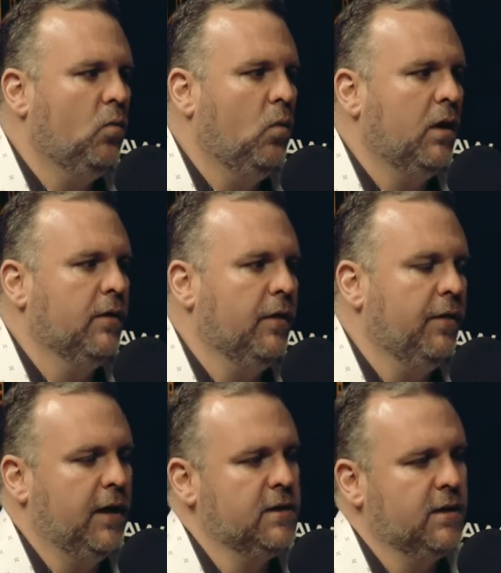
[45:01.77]
one of the
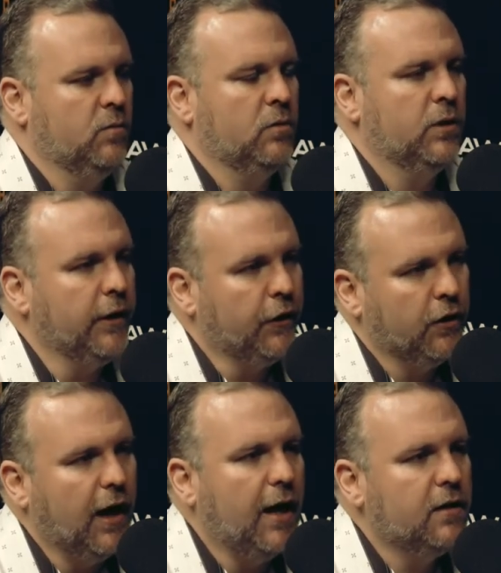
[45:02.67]
things that we're really
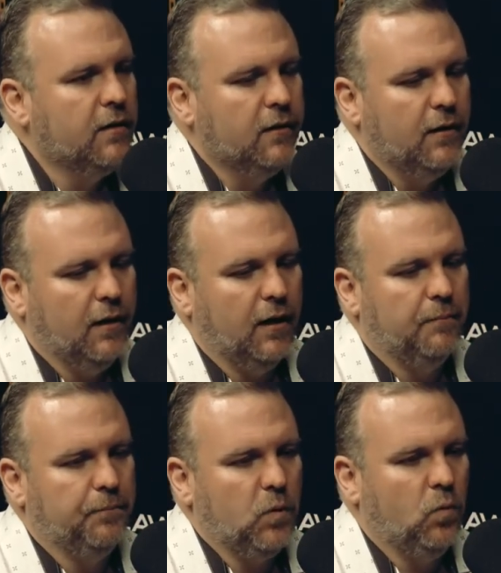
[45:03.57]
good at
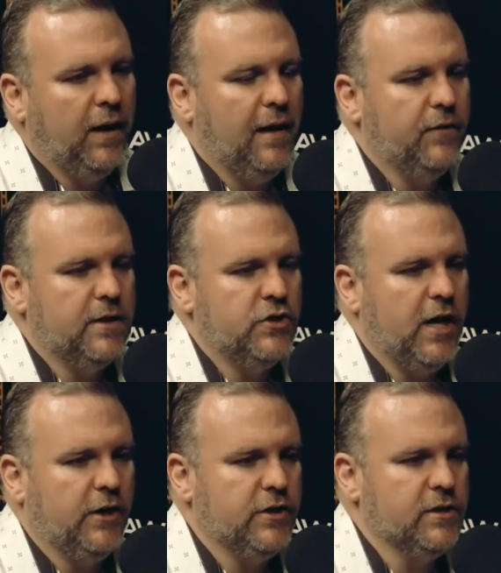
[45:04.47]
um, we have an
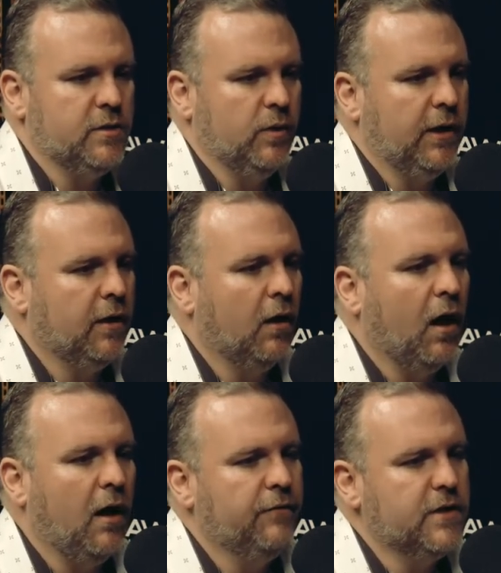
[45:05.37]
injection suite in our
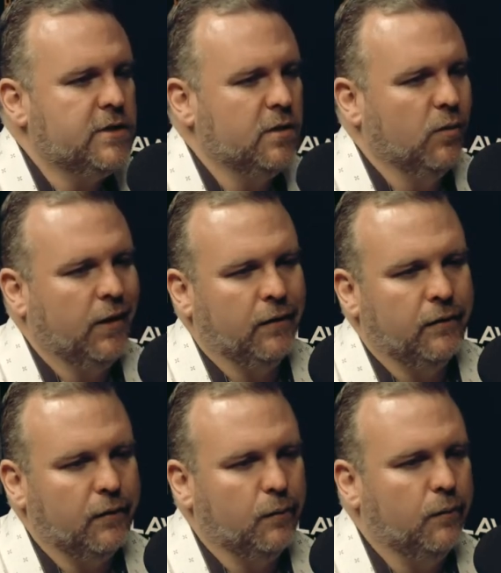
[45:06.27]
office so we can
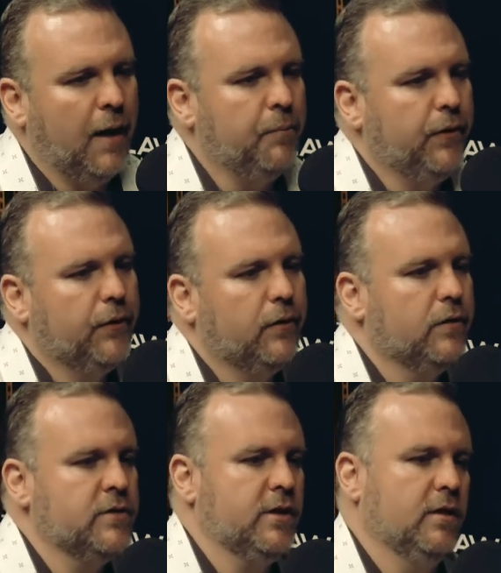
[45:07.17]
do
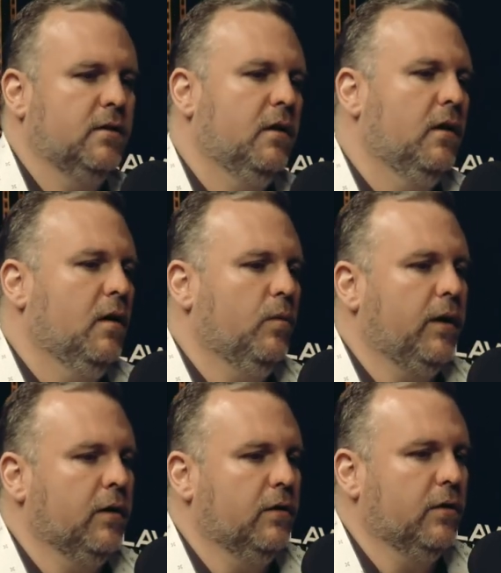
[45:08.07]
epidurals and we
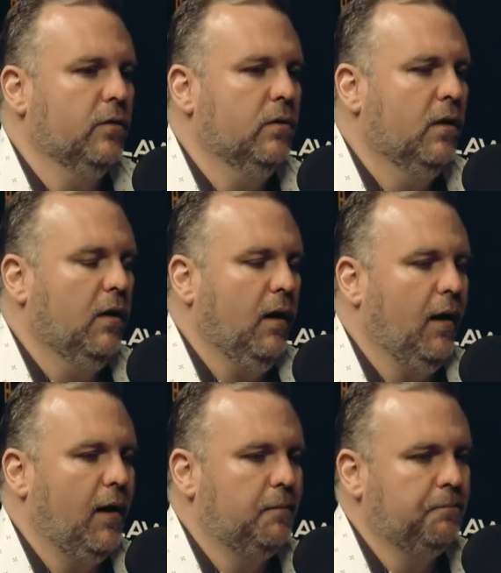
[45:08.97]
can do
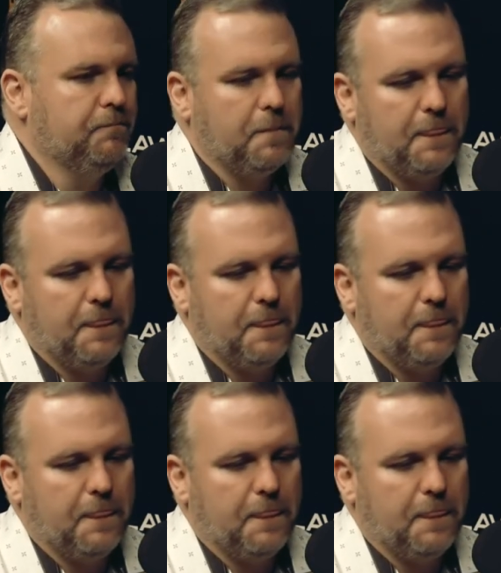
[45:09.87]
um,